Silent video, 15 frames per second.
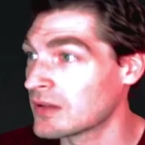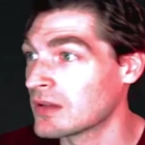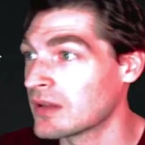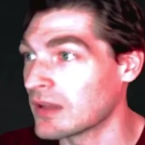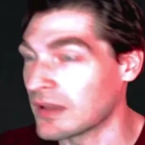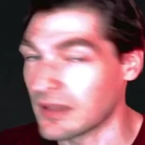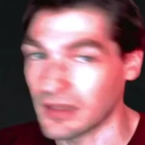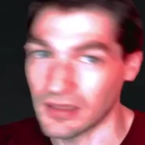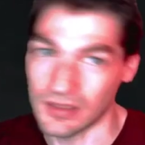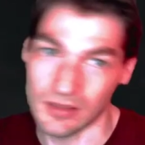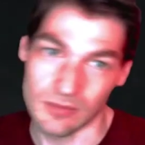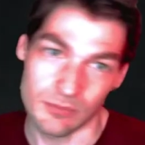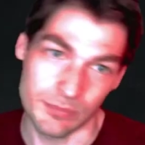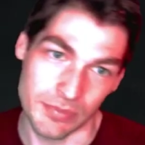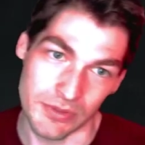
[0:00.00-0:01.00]
And
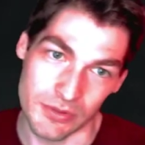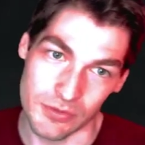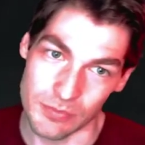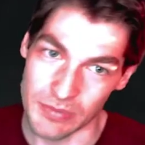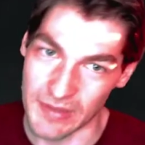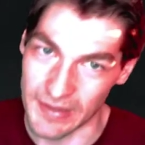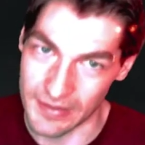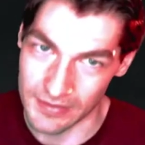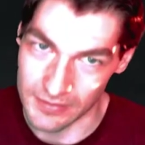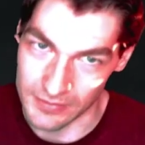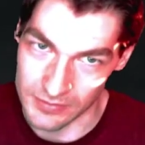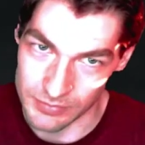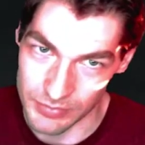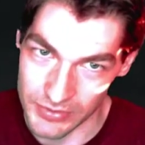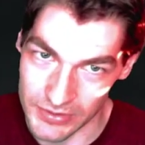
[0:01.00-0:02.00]
blue-black is
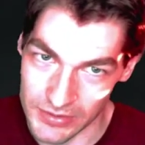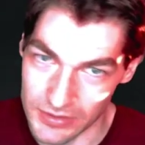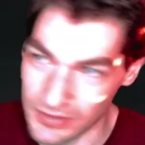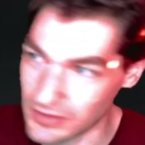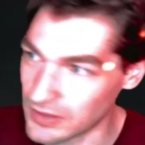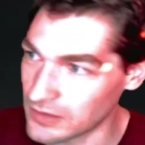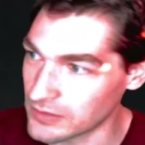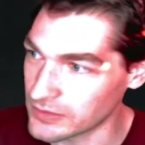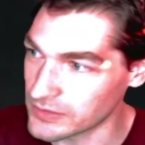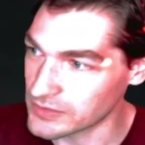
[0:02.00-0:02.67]
pretty good colors.